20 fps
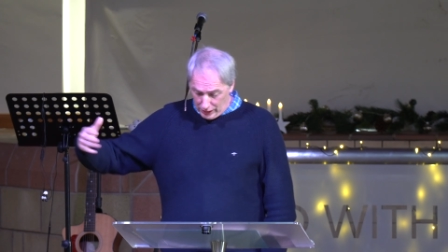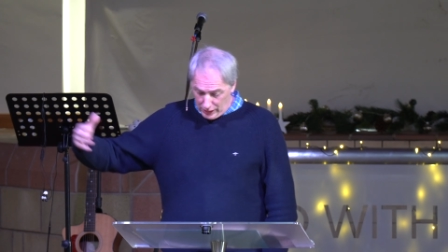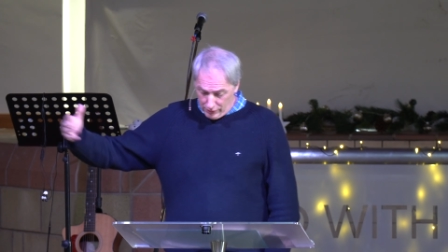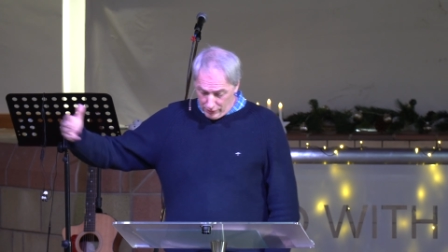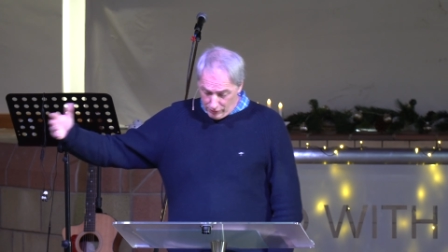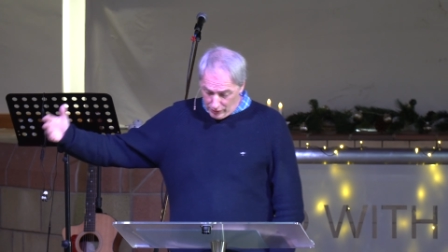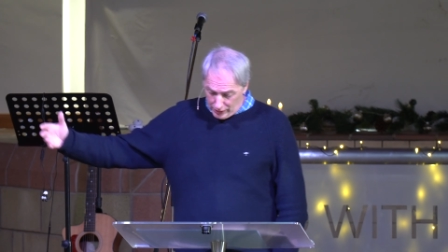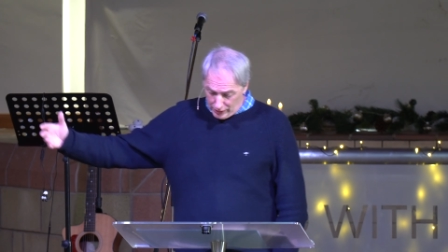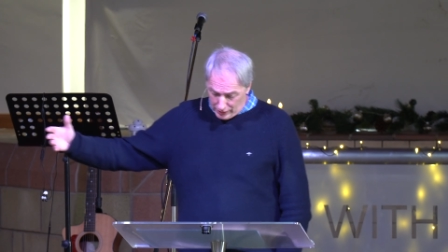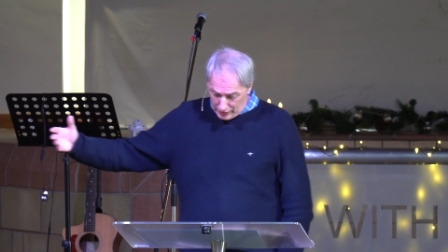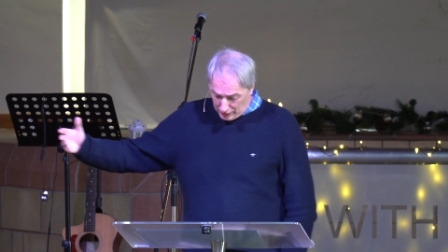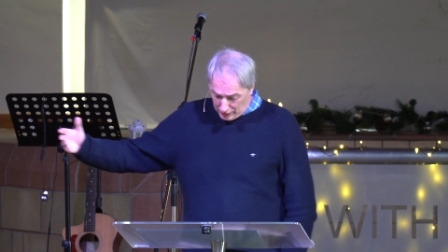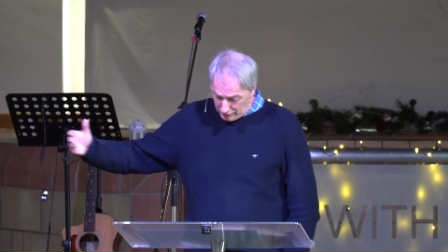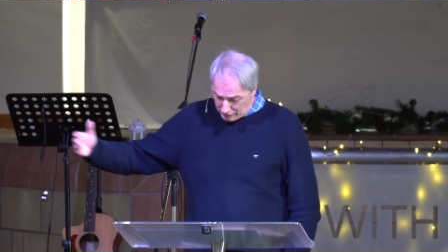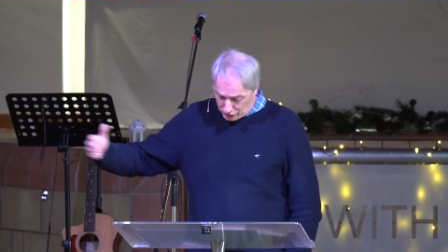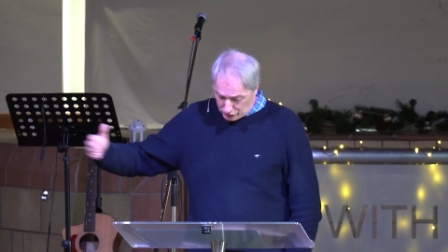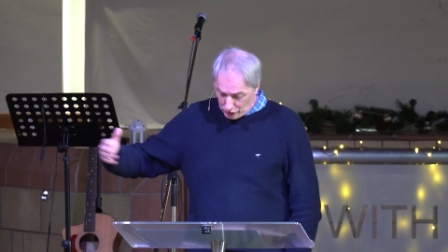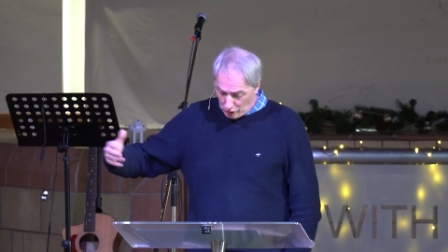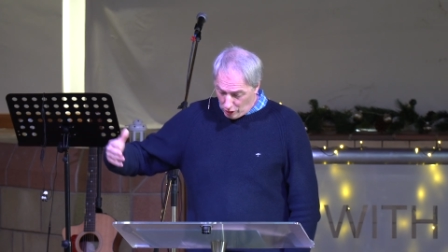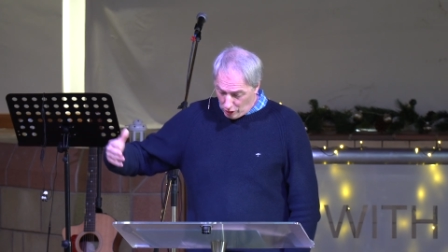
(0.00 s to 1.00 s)
David and then
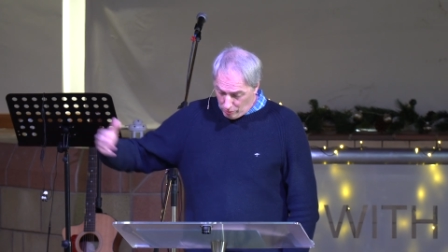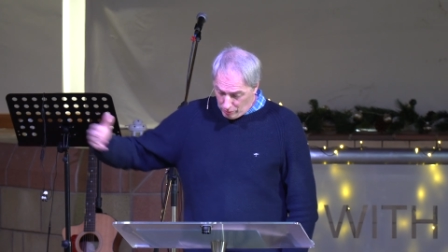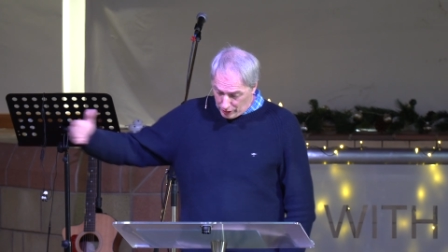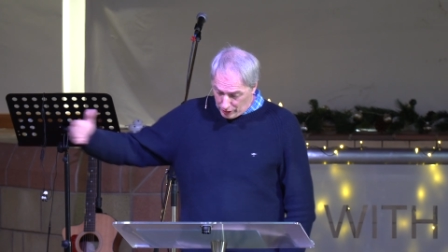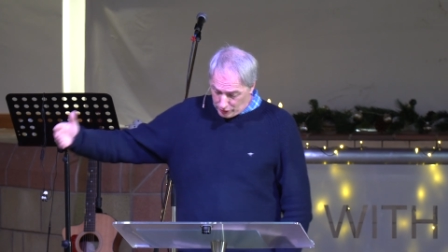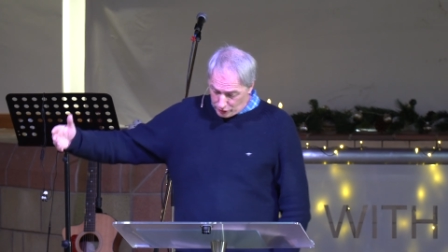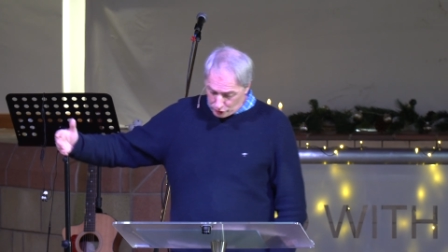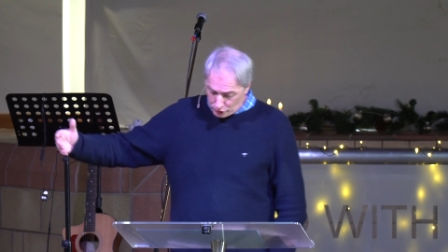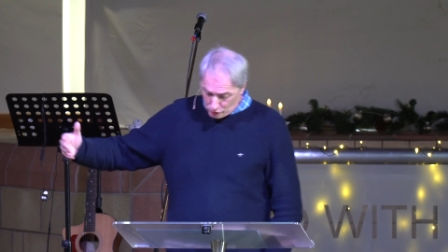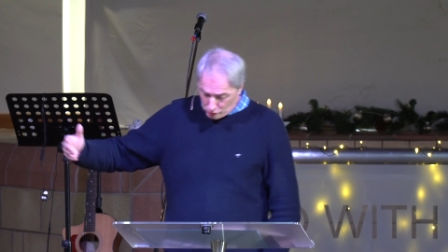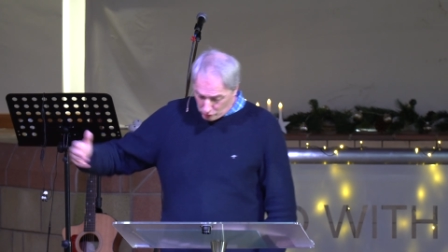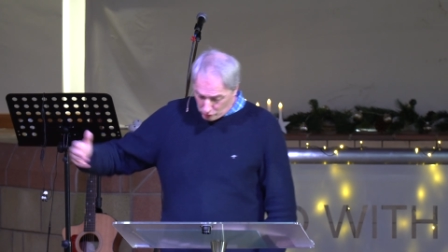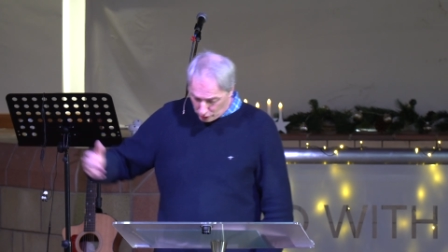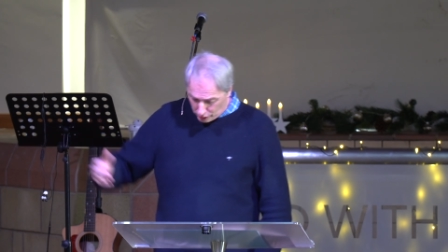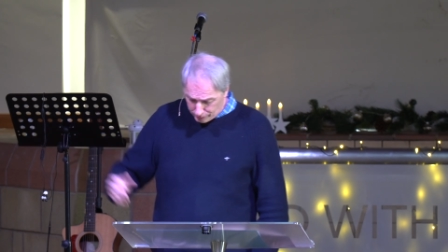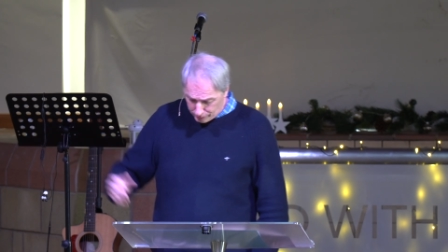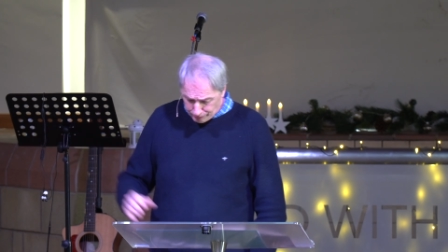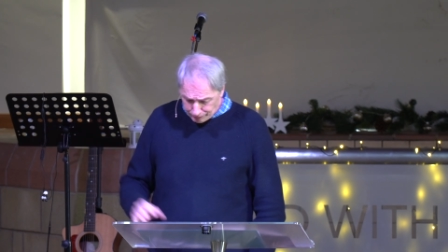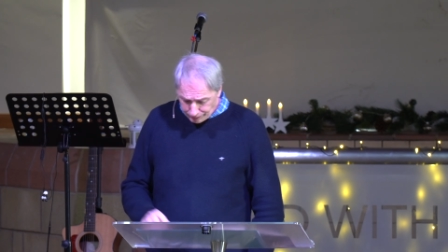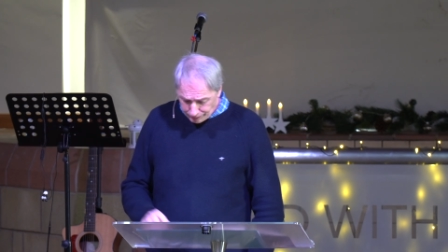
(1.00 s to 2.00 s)
Solomon and so
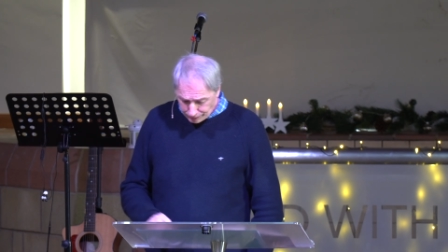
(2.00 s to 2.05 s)
on.